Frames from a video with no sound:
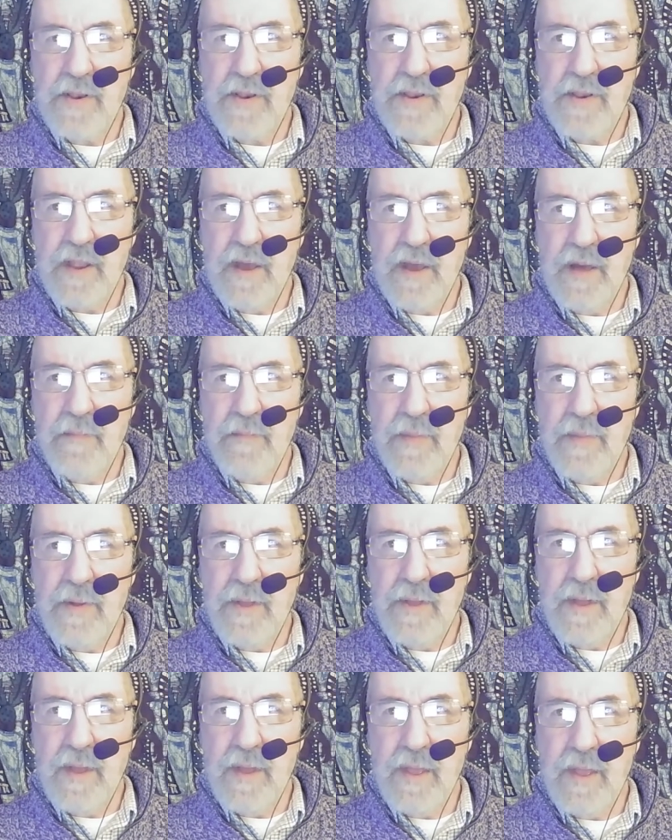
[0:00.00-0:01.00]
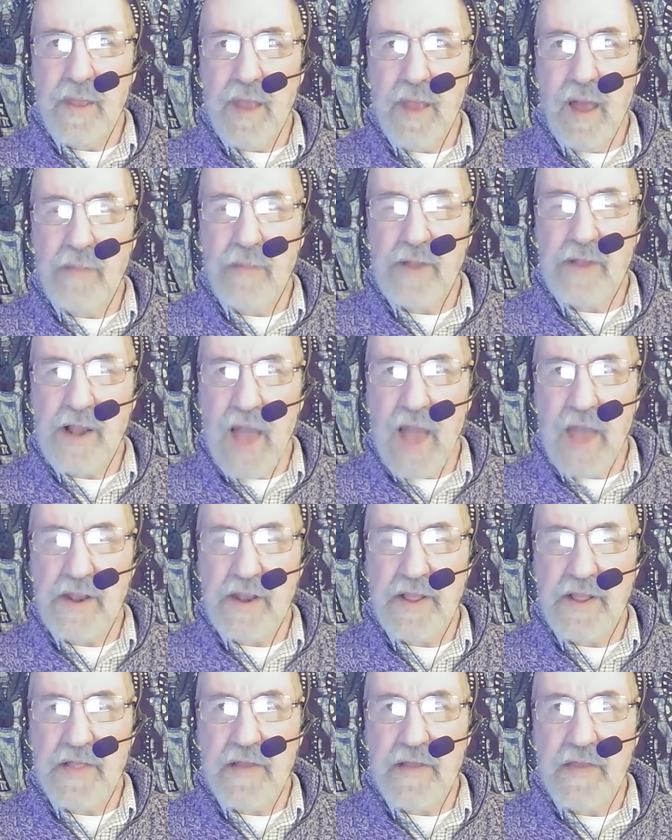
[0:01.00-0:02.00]
I'm glad
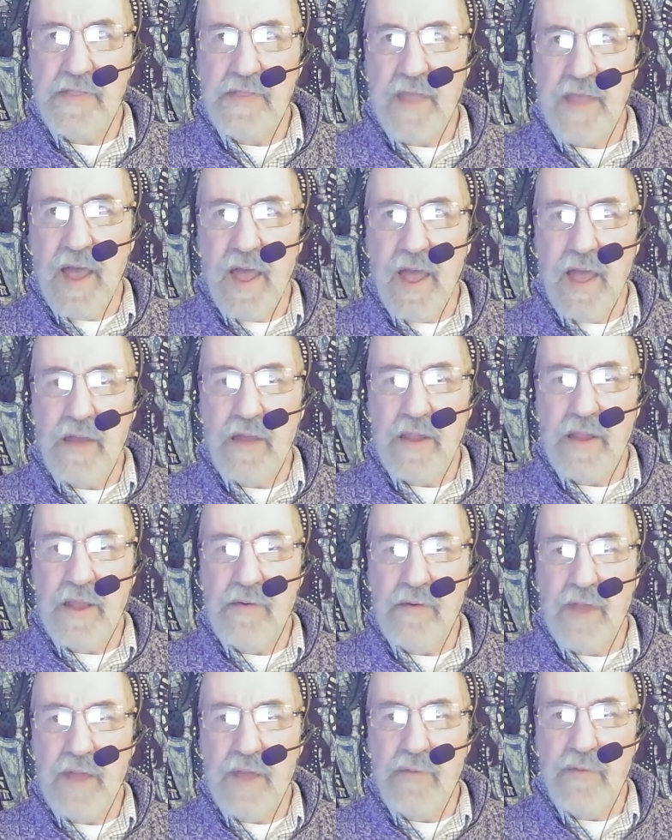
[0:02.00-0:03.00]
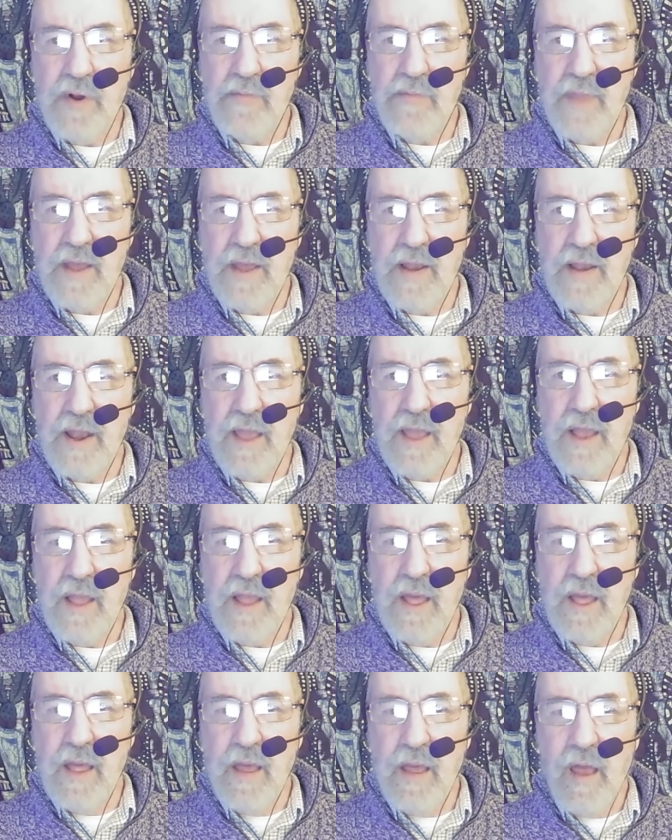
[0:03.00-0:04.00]
it's in there. He wrote me a
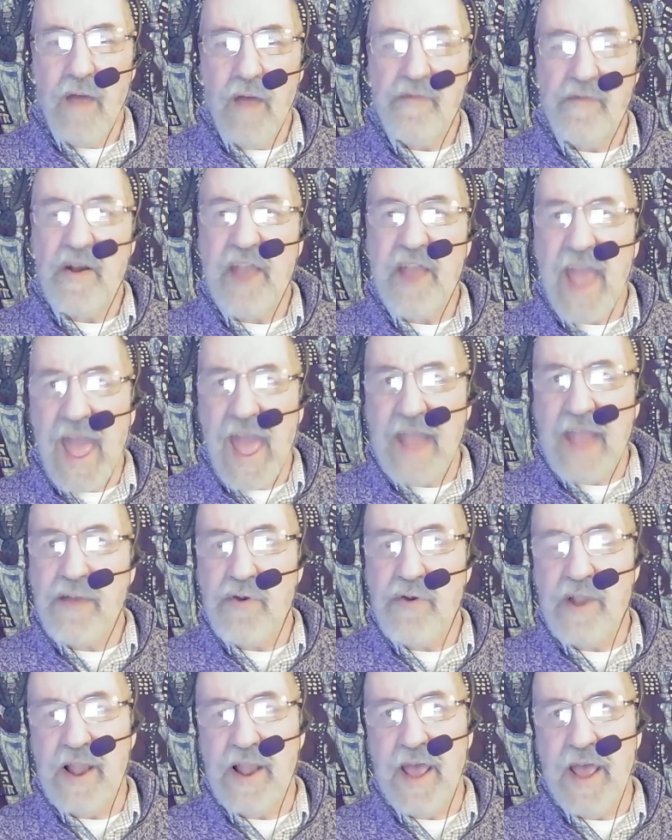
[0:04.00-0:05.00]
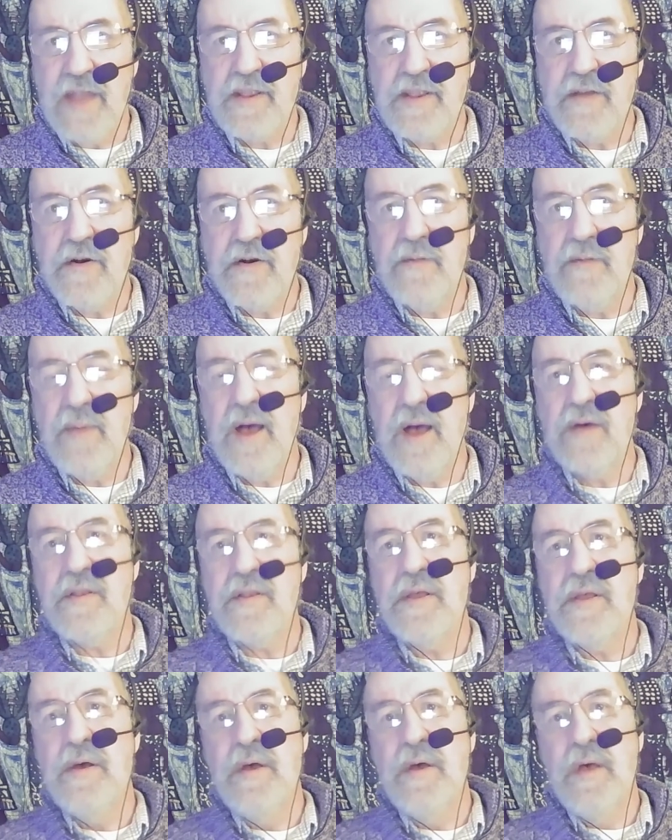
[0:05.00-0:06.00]
very angry letter about
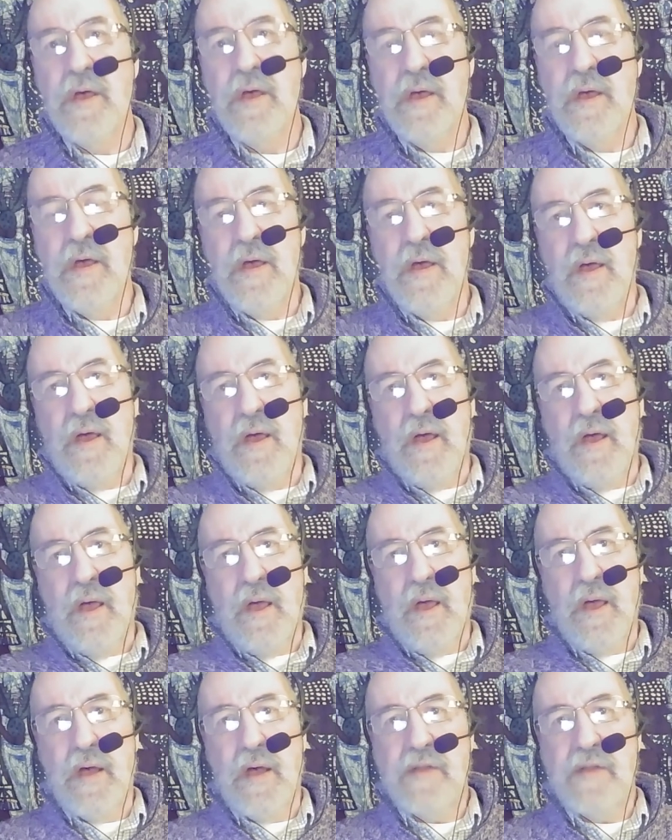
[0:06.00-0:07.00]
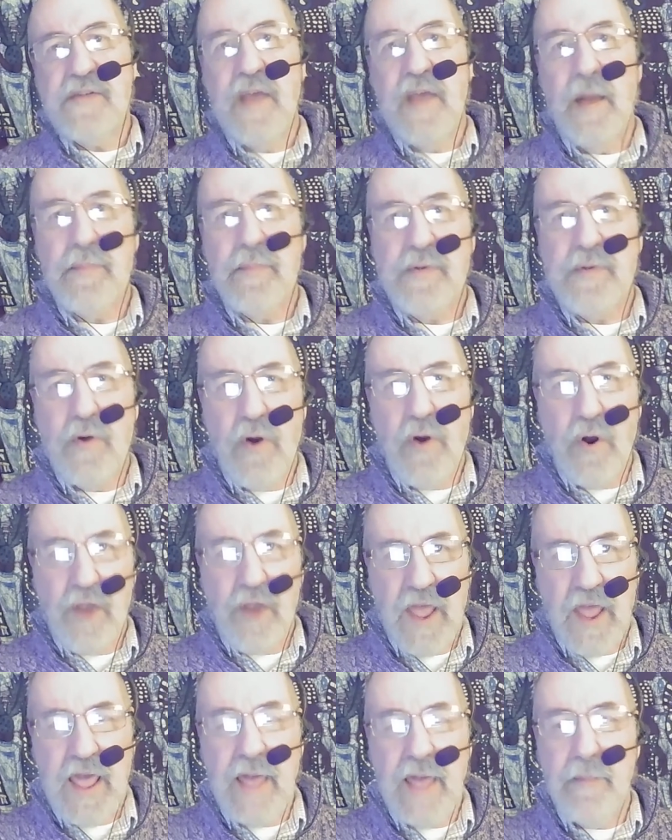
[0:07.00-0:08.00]
a chapter on
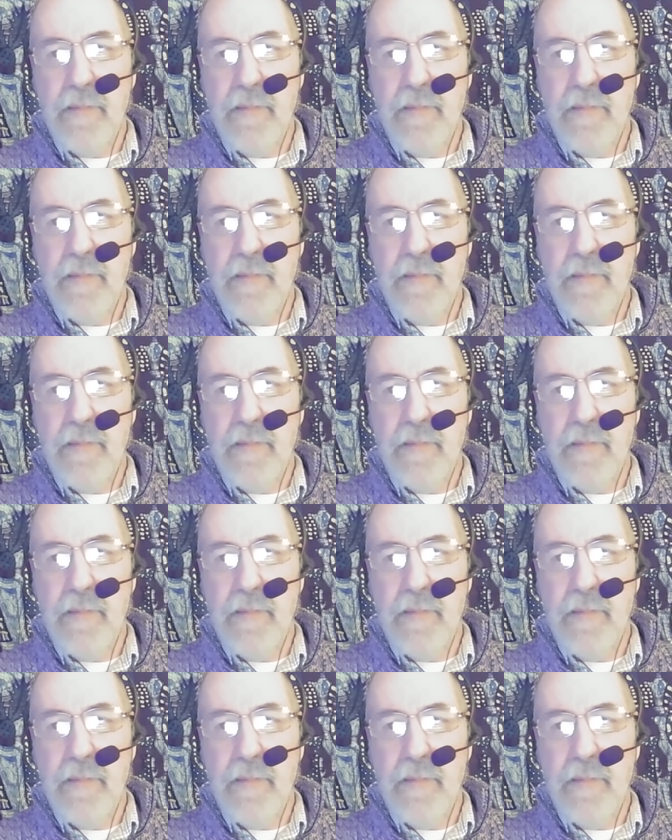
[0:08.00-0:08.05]
him